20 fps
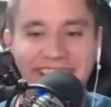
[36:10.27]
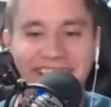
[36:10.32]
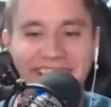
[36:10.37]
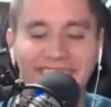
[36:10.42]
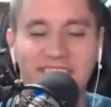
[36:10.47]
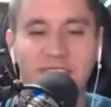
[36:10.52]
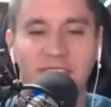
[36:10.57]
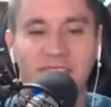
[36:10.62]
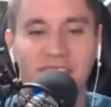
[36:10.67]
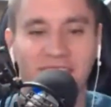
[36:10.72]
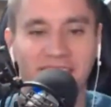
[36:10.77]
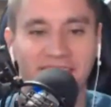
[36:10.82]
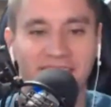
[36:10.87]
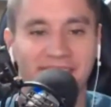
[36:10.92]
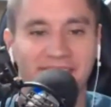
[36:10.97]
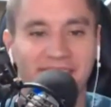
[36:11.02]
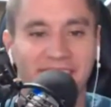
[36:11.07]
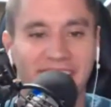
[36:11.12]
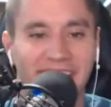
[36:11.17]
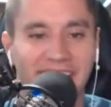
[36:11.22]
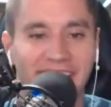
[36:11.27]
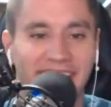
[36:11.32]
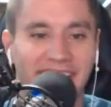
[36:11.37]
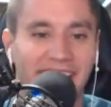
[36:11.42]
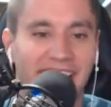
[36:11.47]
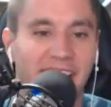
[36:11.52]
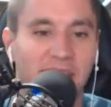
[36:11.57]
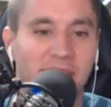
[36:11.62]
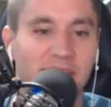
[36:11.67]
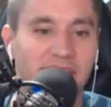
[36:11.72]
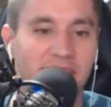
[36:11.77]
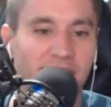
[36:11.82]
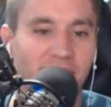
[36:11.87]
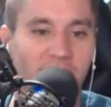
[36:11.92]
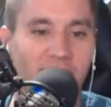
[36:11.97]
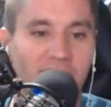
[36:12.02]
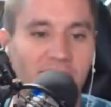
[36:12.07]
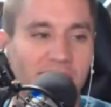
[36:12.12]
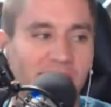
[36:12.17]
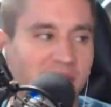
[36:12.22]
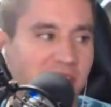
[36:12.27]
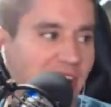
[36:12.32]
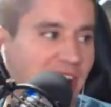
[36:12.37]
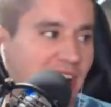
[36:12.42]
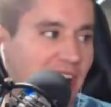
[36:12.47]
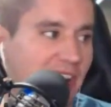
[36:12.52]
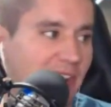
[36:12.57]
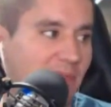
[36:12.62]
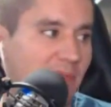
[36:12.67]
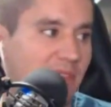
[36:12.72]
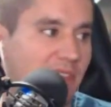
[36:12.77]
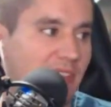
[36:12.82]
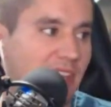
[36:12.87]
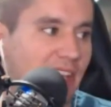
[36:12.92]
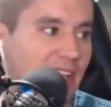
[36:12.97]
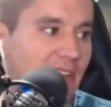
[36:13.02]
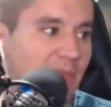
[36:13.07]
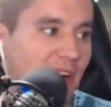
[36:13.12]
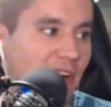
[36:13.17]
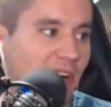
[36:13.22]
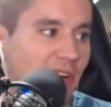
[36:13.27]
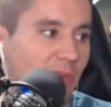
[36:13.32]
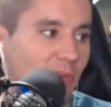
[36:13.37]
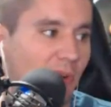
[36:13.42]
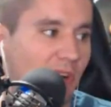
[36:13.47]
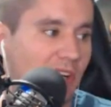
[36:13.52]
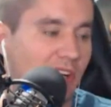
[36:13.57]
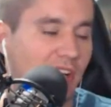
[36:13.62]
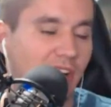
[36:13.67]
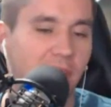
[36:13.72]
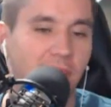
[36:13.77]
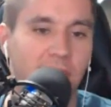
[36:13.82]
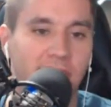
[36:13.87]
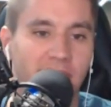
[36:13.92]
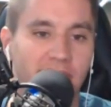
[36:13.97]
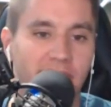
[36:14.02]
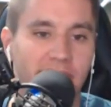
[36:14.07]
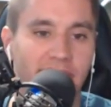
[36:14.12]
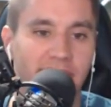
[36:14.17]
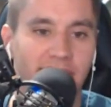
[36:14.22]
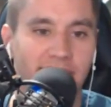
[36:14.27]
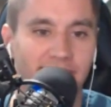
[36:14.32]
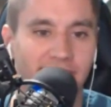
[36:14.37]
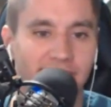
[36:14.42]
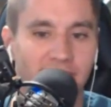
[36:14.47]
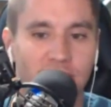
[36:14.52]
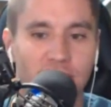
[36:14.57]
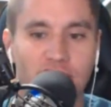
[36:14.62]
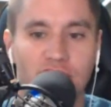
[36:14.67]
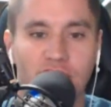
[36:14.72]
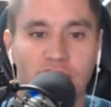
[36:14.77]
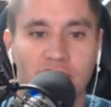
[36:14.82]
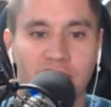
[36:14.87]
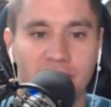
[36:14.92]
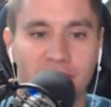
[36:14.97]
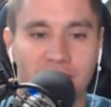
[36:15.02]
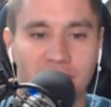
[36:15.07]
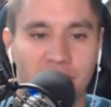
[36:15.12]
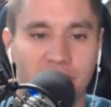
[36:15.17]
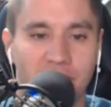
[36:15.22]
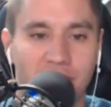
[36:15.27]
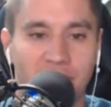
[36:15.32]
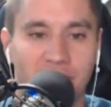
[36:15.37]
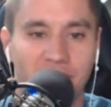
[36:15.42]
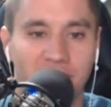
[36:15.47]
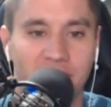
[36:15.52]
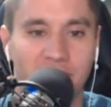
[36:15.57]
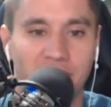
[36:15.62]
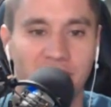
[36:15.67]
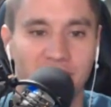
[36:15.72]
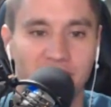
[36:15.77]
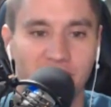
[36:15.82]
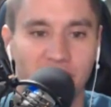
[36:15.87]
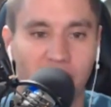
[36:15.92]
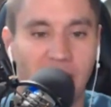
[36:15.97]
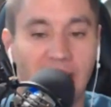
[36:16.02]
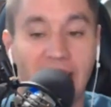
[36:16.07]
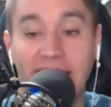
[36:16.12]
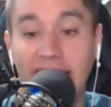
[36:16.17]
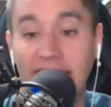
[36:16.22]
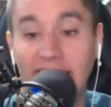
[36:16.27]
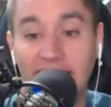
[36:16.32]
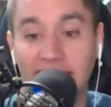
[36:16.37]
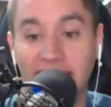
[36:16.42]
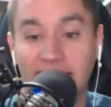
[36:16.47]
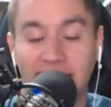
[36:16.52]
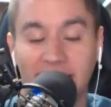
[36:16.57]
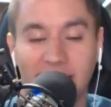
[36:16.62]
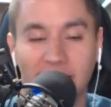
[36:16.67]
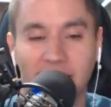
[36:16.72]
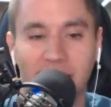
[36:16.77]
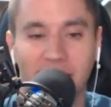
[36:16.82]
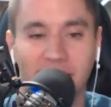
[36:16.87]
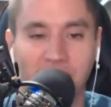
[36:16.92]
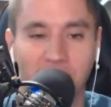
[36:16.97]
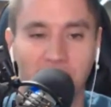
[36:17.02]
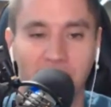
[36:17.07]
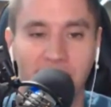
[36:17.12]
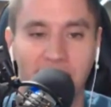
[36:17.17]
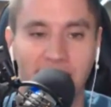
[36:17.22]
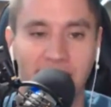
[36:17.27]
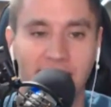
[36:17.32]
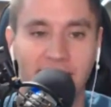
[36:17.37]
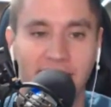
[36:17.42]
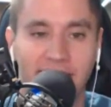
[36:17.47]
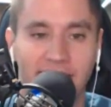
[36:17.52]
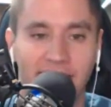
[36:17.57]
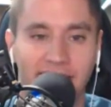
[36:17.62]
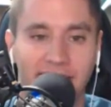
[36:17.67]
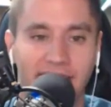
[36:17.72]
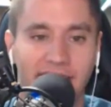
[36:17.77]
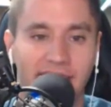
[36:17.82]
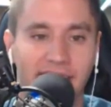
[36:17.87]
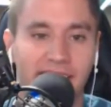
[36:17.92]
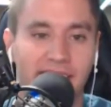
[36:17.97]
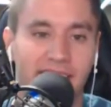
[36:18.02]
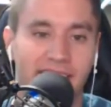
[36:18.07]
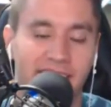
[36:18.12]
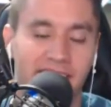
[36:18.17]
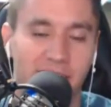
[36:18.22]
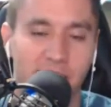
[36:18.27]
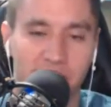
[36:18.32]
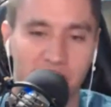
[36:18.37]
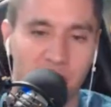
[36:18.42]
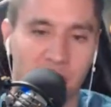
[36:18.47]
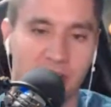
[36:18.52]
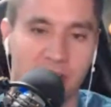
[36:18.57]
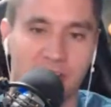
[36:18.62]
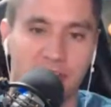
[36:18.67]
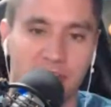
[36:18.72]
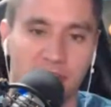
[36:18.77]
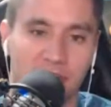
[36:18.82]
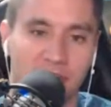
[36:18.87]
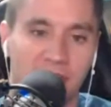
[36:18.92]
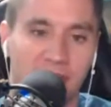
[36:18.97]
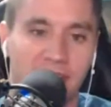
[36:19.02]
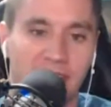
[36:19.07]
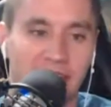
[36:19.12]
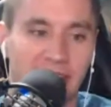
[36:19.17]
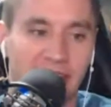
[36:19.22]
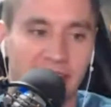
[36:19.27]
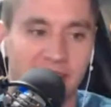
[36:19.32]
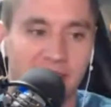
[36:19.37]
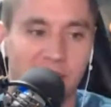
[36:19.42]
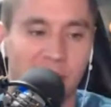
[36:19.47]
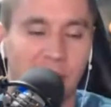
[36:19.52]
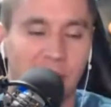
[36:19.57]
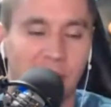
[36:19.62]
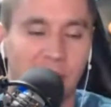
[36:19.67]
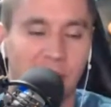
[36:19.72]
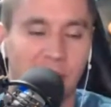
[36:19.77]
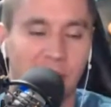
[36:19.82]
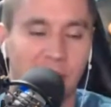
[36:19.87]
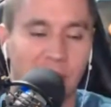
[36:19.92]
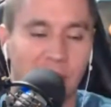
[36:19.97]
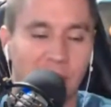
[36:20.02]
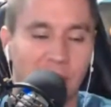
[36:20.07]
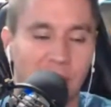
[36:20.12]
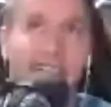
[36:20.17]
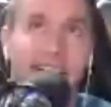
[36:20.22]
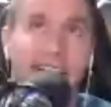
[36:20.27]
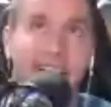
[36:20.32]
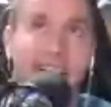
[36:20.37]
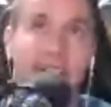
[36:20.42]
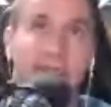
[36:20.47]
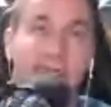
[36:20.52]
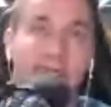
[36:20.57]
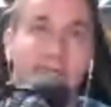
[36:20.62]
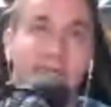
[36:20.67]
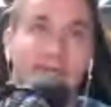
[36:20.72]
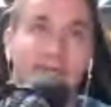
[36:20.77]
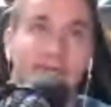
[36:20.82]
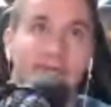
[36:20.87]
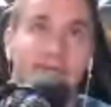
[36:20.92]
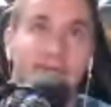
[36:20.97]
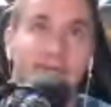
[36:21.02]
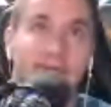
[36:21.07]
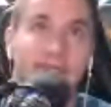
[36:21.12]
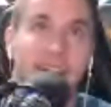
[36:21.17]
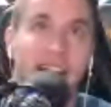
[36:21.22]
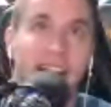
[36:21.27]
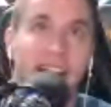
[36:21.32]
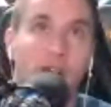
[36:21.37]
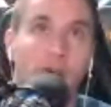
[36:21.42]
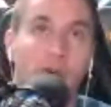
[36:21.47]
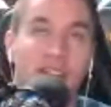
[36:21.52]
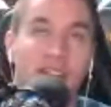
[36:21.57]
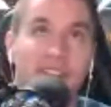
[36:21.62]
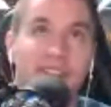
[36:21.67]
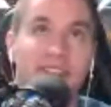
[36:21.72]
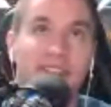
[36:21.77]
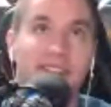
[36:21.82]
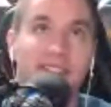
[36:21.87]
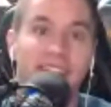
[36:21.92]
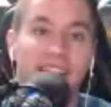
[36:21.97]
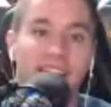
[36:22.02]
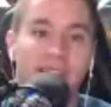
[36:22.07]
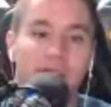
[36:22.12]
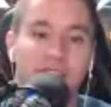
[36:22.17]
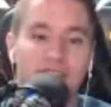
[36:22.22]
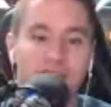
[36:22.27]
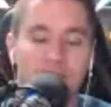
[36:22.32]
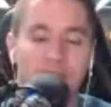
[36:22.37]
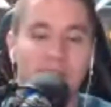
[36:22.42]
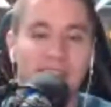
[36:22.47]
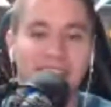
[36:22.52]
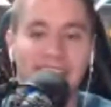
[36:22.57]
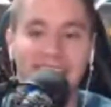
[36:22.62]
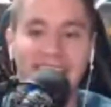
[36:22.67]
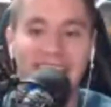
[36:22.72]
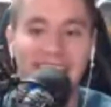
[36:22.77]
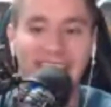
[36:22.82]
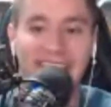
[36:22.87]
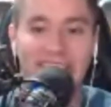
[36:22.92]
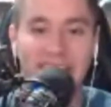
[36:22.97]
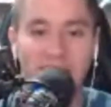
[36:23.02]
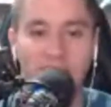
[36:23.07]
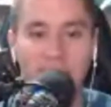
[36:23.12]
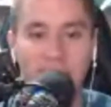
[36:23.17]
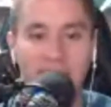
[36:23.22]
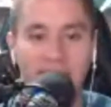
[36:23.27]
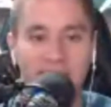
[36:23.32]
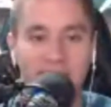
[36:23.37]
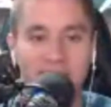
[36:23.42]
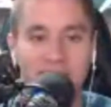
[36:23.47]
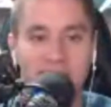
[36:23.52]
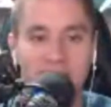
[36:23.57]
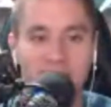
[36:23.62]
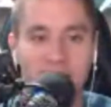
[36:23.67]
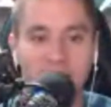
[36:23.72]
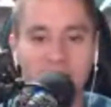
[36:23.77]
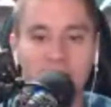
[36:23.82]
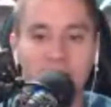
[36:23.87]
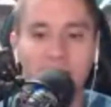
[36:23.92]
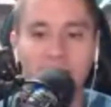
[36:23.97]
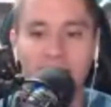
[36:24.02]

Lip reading: it's hard, right? Like, I always have a hard time thinking about what a company should and shouldn't be responsible for. I get it that they have a lot of money and that they need to be doing certain things, but I always tread lightly going into